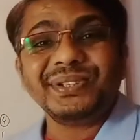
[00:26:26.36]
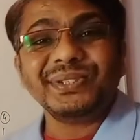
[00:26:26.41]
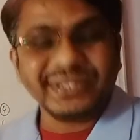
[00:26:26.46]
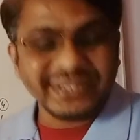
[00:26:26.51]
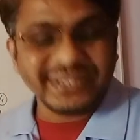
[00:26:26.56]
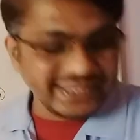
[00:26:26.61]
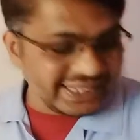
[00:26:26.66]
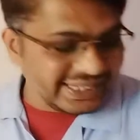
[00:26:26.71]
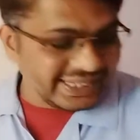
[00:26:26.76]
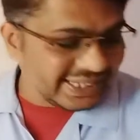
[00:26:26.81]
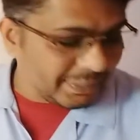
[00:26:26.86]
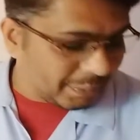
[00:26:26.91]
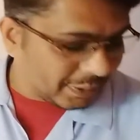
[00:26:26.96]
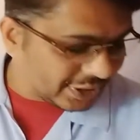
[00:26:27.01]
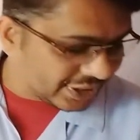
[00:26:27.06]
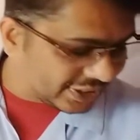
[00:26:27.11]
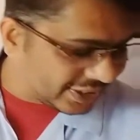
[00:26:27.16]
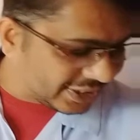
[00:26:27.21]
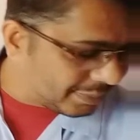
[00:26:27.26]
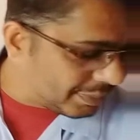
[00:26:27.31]
So you can
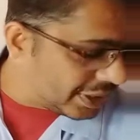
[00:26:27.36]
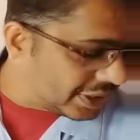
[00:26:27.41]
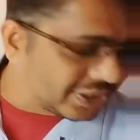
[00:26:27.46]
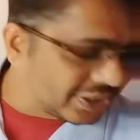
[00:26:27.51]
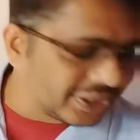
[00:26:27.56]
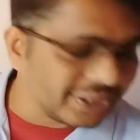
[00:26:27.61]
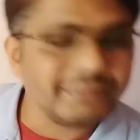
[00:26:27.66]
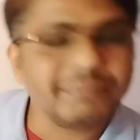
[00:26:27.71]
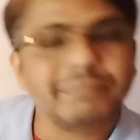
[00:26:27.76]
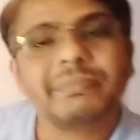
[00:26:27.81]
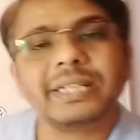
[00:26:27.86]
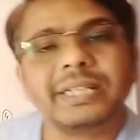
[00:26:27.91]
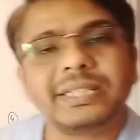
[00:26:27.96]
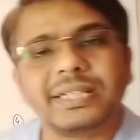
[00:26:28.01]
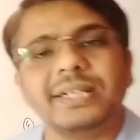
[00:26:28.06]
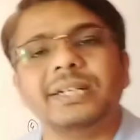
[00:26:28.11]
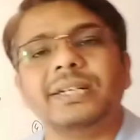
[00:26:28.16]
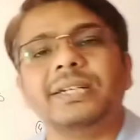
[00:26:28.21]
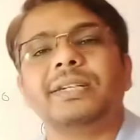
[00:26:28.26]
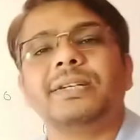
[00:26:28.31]
use this
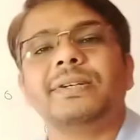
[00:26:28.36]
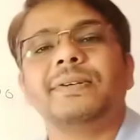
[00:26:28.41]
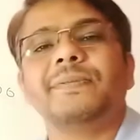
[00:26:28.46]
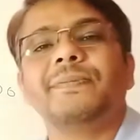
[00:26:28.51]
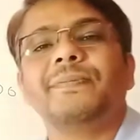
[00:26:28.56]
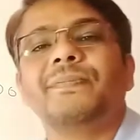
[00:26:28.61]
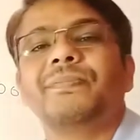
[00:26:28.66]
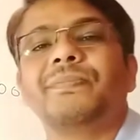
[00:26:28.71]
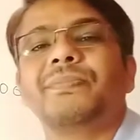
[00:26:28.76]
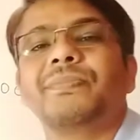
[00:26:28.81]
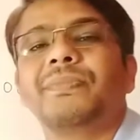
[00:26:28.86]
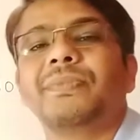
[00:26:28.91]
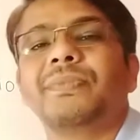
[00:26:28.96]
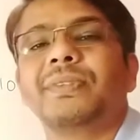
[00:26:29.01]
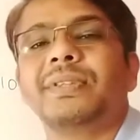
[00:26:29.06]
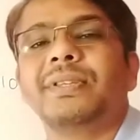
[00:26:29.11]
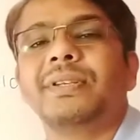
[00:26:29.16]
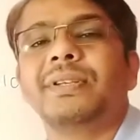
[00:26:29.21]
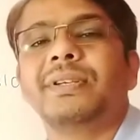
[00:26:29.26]
approximation method